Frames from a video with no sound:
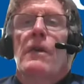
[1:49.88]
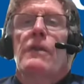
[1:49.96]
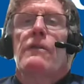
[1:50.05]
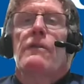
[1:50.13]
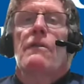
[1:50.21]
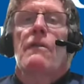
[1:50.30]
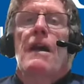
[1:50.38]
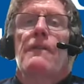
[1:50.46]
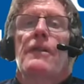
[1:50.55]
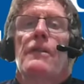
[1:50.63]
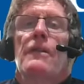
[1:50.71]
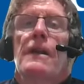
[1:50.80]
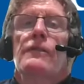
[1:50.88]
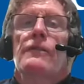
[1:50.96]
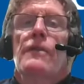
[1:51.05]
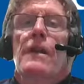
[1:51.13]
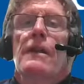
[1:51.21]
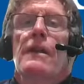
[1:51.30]
Whether you have an
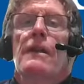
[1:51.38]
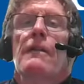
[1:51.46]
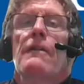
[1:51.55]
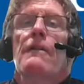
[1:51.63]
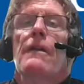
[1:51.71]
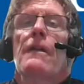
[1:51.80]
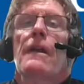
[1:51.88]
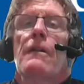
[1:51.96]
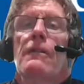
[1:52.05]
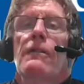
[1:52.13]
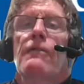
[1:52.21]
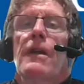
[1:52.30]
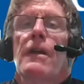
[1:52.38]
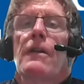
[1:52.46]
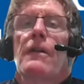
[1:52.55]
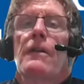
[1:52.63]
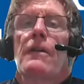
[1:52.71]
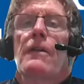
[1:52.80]
electronic health
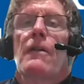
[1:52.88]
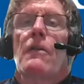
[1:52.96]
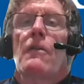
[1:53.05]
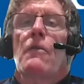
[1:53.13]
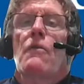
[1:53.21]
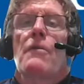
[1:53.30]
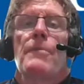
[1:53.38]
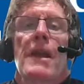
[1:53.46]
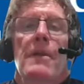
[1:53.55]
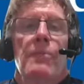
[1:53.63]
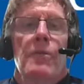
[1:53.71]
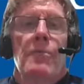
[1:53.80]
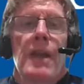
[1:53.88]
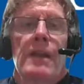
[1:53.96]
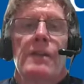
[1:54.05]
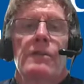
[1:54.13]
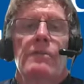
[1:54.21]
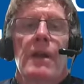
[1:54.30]
record or a
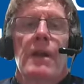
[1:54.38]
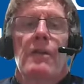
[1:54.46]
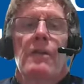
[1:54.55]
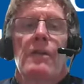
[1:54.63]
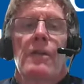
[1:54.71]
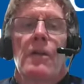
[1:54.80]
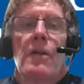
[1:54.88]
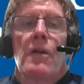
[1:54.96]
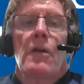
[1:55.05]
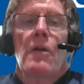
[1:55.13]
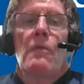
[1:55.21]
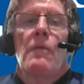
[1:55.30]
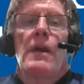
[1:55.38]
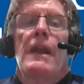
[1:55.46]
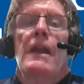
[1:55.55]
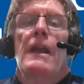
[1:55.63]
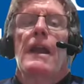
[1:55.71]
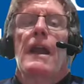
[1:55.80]
paper-based record,
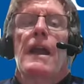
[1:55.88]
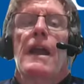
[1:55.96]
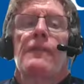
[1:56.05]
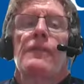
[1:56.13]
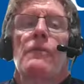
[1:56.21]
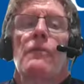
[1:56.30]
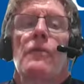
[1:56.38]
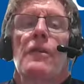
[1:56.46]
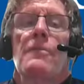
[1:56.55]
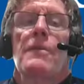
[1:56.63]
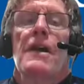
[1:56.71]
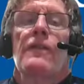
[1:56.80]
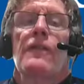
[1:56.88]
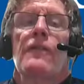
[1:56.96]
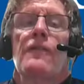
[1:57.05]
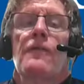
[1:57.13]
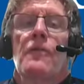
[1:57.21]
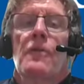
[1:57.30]
we have to worry about
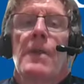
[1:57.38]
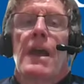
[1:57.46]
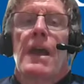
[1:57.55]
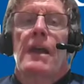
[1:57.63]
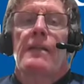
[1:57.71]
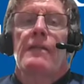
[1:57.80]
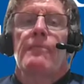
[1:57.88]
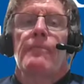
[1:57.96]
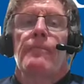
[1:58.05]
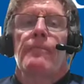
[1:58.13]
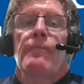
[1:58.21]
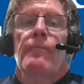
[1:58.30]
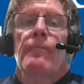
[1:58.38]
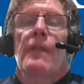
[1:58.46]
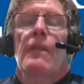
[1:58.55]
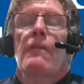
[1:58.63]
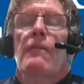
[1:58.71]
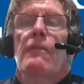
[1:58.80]
the format,
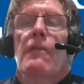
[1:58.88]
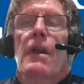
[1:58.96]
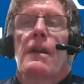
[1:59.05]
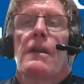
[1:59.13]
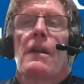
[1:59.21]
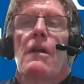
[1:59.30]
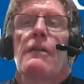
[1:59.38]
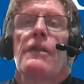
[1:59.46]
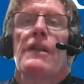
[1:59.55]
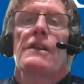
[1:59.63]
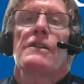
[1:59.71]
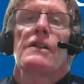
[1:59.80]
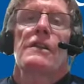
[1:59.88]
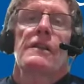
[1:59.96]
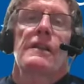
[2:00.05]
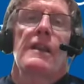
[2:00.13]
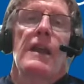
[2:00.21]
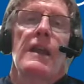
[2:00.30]
right? Are things
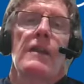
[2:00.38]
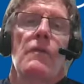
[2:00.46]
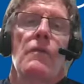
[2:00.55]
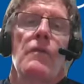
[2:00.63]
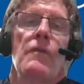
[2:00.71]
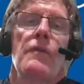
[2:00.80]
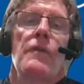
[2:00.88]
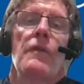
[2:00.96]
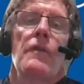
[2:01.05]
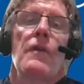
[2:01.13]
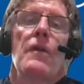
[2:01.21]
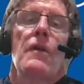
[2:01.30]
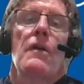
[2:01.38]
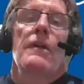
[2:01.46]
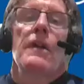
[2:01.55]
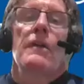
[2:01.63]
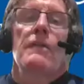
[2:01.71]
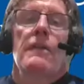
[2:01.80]
in date order?
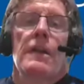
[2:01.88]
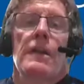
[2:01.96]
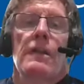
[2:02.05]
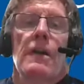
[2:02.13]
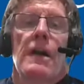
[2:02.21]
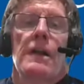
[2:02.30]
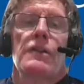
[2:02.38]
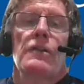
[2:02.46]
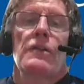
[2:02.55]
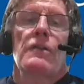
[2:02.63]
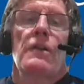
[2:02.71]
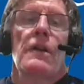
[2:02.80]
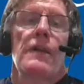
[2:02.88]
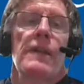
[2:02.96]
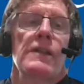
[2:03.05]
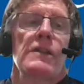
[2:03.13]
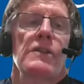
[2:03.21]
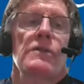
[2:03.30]
Are they chronological? Are
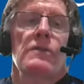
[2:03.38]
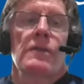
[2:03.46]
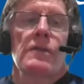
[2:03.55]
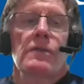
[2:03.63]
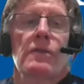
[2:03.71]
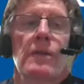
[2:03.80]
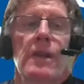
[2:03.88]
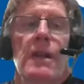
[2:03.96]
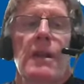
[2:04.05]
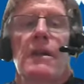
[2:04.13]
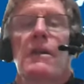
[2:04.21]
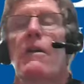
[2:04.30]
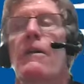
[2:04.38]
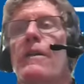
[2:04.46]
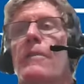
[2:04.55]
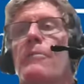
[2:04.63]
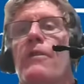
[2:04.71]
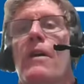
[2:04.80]
they source oriented? Are
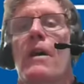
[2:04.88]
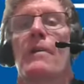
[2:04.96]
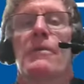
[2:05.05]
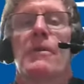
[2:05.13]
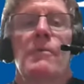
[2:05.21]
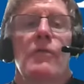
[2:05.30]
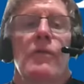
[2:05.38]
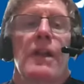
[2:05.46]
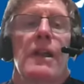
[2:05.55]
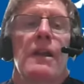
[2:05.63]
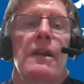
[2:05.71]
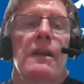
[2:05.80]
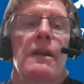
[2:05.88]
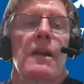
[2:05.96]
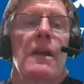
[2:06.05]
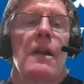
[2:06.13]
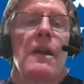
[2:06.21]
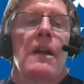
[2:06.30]
they problem oriented?
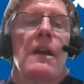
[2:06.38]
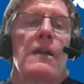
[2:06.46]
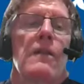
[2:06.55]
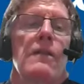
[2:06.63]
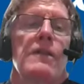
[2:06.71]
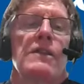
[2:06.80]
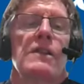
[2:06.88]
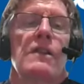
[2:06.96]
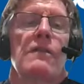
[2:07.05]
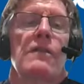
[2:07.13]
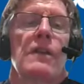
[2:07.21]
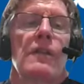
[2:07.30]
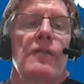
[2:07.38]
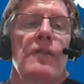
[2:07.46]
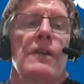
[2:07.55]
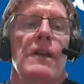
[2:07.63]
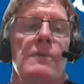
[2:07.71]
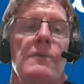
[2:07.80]
And all these other
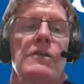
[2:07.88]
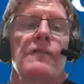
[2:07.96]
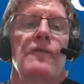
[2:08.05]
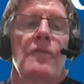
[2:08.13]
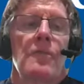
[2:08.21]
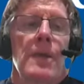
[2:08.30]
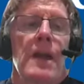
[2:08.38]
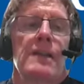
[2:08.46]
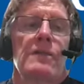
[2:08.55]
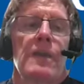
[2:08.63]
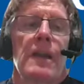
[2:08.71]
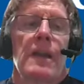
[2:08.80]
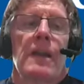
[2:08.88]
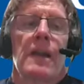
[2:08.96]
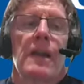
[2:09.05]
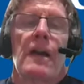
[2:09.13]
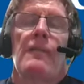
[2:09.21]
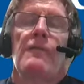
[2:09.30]
different types of formats we can
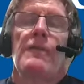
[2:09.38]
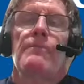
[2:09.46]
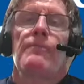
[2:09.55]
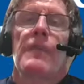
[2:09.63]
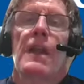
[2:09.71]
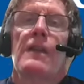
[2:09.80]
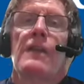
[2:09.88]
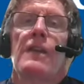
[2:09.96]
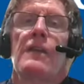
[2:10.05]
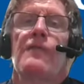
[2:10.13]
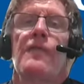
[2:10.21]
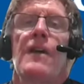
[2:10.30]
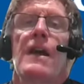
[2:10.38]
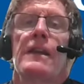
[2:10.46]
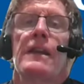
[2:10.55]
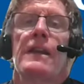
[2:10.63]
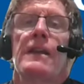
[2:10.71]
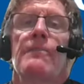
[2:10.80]
have. And then
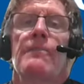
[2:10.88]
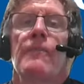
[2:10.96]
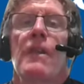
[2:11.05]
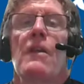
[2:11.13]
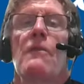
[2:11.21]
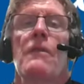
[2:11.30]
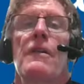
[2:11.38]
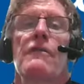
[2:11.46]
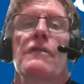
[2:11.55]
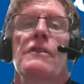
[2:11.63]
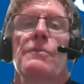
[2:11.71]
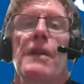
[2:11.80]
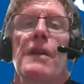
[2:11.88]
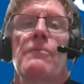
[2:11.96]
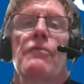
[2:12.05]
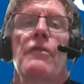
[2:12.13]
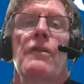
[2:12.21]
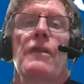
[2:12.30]
finally, whether it's
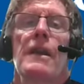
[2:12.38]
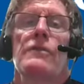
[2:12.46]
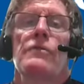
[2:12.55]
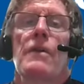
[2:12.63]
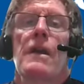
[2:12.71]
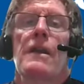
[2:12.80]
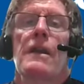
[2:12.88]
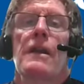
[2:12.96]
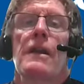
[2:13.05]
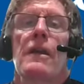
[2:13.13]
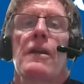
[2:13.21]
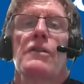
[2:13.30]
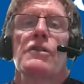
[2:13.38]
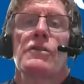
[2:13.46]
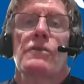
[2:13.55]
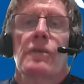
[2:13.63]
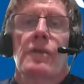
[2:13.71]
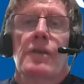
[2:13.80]
paper or electronic,
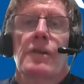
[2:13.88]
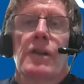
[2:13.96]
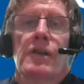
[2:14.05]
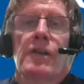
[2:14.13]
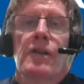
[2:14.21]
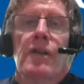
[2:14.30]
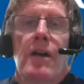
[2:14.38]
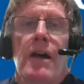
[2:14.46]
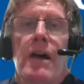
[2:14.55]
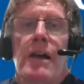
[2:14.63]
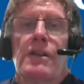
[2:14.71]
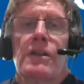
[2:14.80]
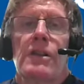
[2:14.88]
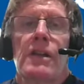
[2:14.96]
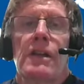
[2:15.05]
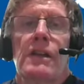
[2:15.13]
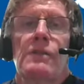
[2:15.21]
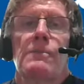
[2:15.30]
storage has a cost.
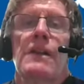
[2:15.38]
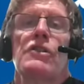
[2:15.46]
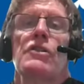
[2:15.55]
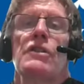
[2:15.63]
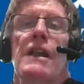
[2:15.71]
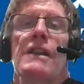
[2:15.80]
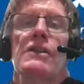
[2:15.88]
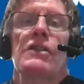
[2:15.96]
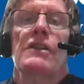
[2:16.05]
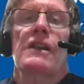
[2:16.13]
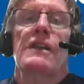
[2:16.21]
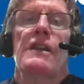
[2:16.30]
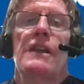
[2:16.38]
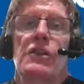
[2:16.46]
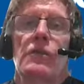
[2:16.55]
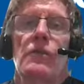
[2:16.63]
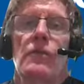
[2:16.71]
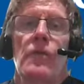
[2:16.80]
It's much less in a
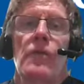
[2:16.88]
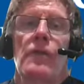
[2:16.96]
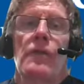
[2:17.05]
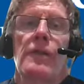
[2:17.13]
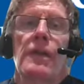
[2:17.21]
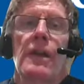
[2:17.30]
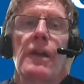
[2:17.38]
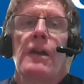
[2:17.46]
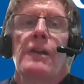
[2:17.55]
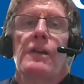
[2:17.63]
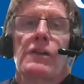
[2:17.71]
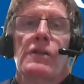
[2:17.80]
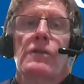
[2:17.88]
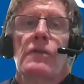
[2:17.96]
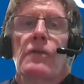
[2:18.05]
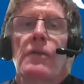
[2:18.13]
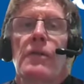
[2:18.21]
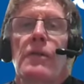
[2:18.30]
digital world to
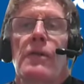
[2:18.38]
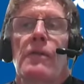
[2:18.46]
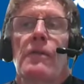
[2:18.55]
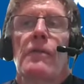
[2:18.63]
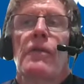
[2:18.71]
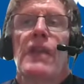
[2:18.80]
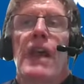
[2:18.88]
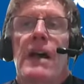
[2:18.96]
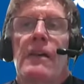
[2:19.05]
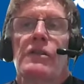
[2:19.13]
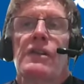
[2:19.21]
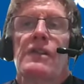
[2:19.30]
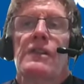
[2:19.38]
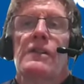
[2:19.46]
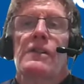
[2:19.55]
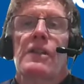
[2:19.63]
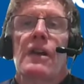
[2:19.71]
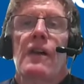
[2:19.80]
store
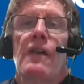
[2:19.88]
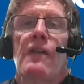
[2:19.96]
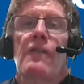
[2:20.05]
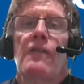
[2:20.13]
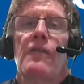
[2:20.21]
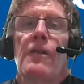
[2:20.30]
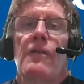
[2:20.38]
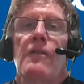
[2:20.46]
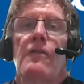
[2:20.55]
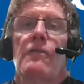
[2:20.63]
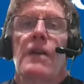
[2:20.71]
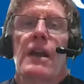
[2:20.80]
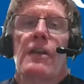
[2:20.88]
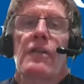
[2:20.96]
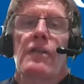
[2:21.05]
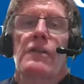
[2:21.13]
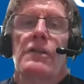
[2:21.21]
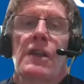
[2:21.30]
thousands of
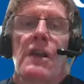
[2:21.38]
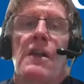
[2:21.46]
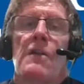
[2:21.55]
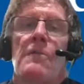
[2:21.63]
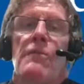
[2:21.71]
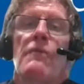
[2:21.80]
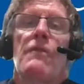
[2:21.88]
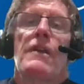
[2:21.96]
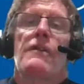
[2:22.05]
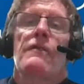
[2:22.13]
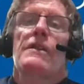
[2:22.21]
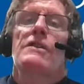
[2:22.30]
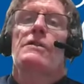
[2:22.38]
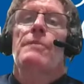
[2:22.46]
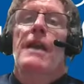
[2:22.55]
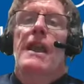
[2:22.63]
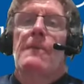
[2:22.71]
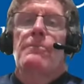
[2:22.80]
records, but whether it's
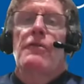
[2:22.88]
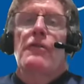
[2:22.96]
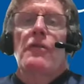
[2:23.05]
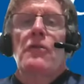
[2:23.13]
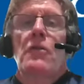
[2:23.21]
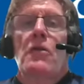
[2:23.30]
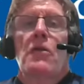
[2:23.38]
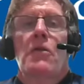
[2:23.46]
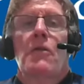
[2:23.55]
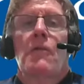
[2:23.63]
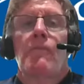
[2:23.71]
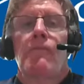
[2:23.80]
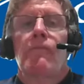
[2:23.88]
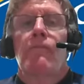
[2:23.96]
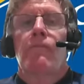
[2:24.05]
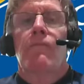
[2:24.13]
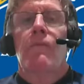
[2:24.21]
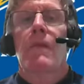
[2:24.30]
paper
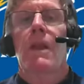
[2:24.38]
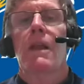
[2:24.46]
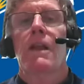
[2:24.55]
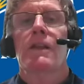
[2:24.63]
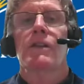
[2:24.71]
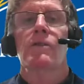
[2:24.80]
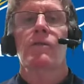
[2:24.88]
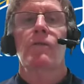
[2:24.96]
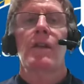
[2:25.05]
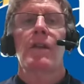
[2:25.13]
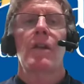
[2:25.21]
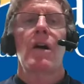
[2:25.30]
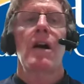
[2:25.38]
and it's stored in